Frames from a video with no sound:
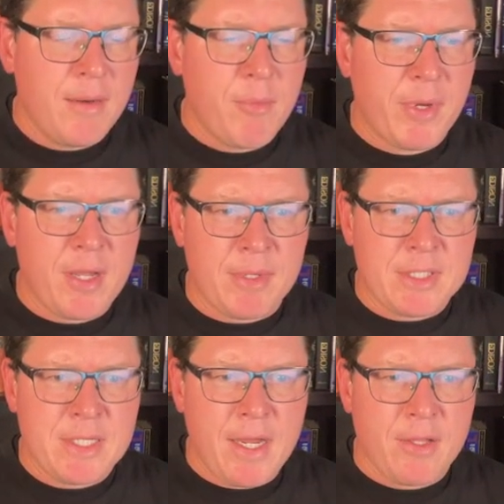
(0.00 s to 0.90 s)
pick up
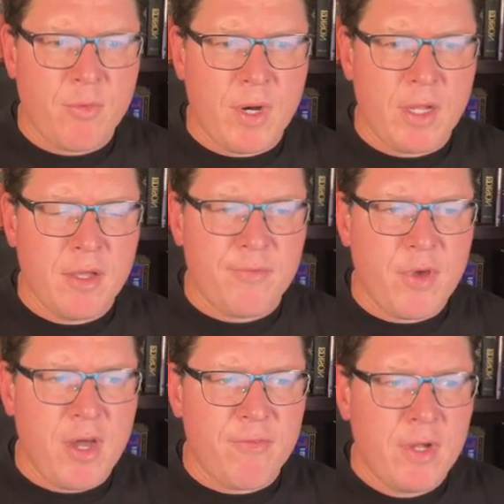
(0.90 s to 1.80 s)
exactly where I left
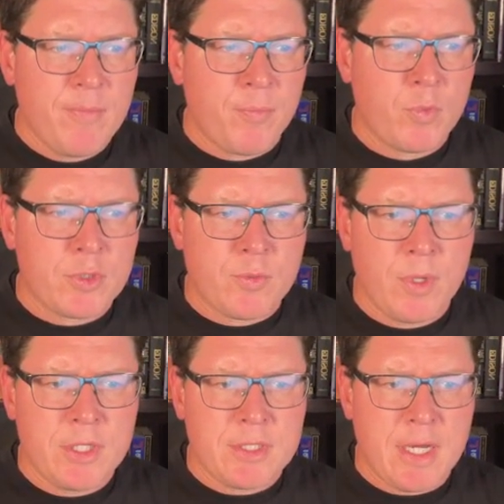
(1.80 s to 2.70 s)
off, which
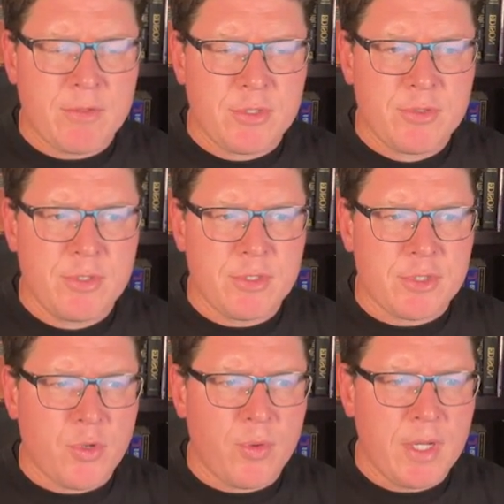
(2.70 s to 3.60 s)
was I was using the
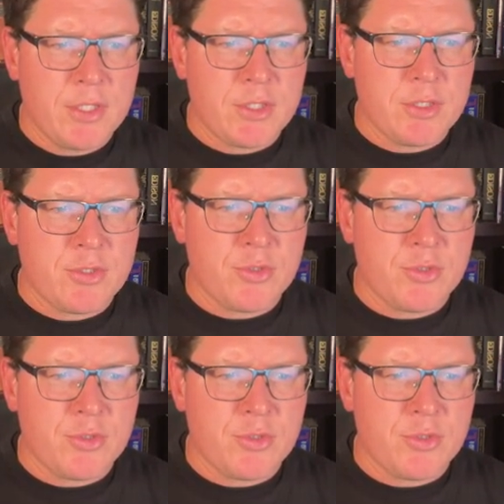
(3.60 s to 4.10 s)
story engine to